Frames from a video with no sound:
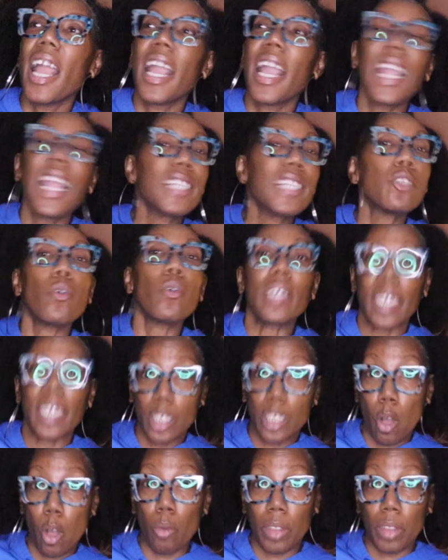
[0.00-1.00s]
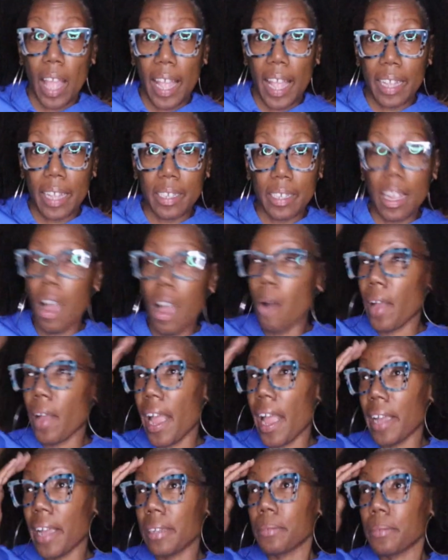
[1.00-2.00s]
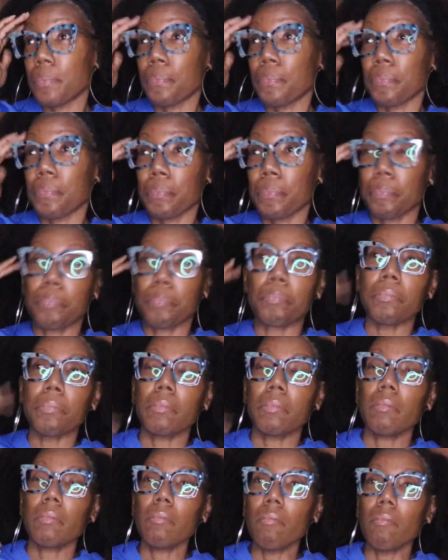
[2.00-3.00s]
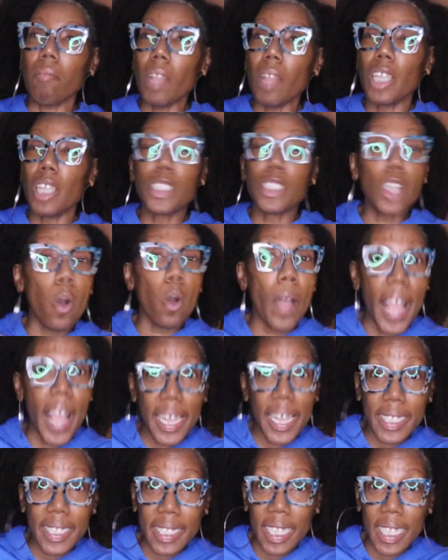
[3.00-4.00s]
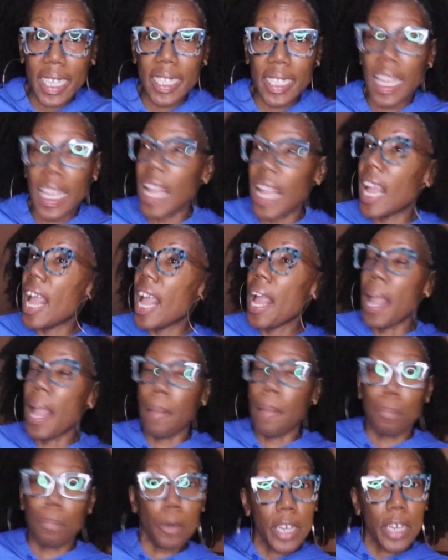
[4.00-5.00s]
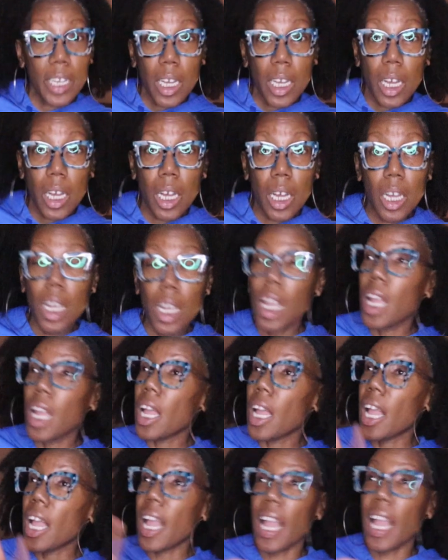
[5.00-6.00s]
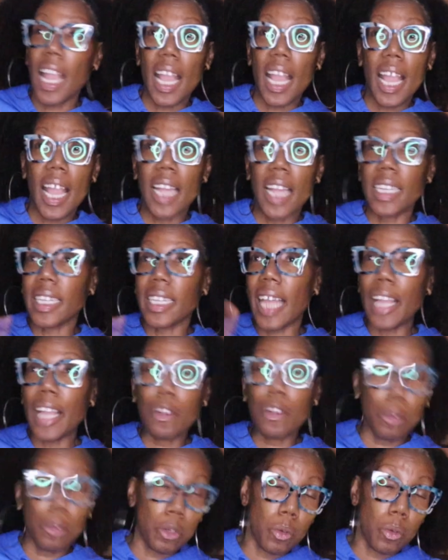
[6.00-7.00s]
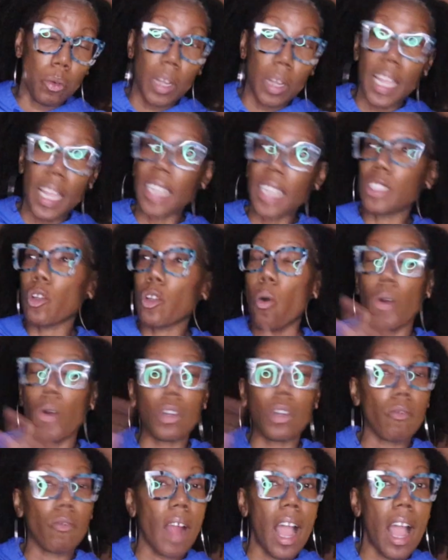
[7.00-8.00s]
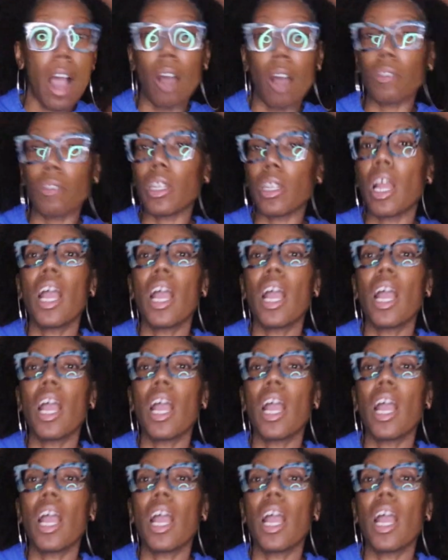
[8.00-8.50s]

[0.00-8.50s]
He doing his own thing, okay? So Haesten and Brida and their crew is going around